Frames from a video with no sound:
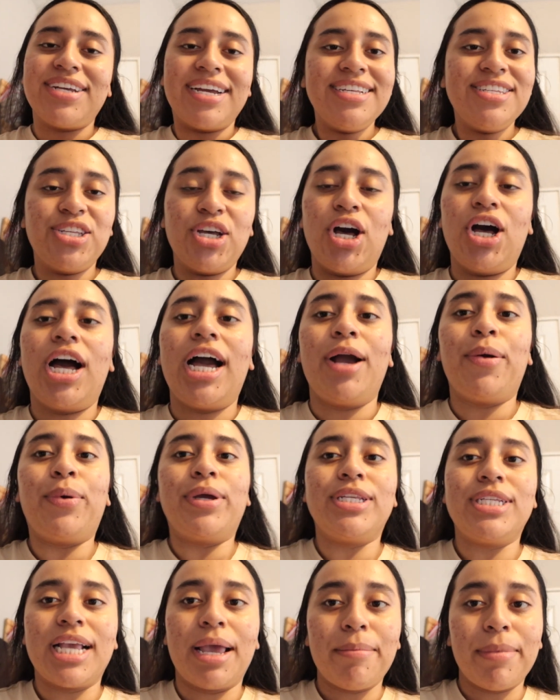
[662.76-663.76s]
you guys saw, I
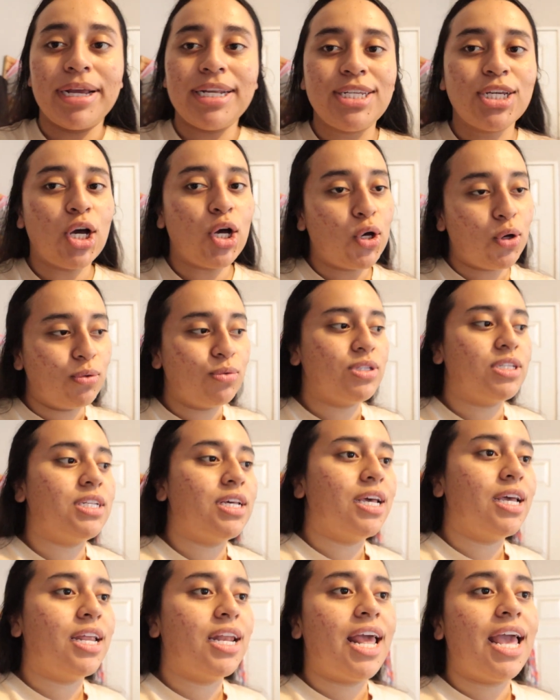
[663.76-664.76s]
went to get my toes
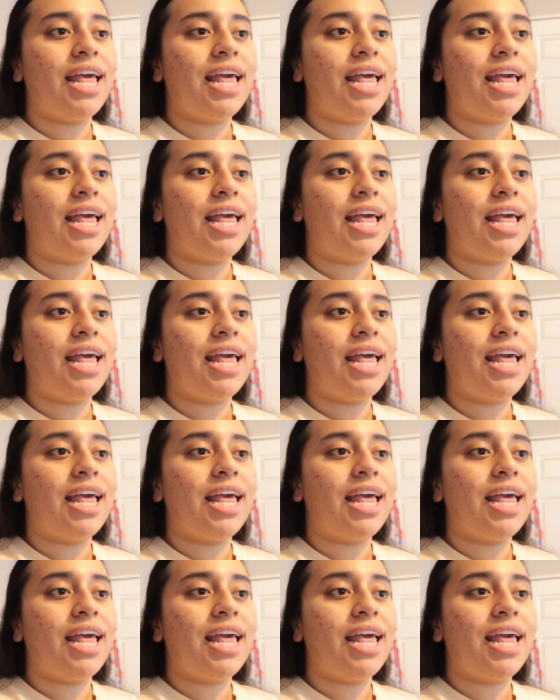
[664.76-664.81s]
done,